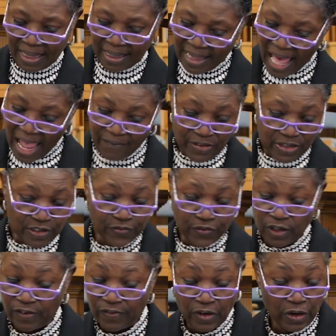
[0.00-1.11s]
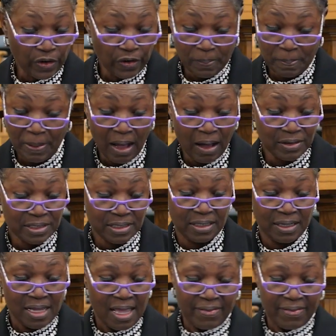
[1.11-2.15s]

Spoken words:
Life is full of curveballs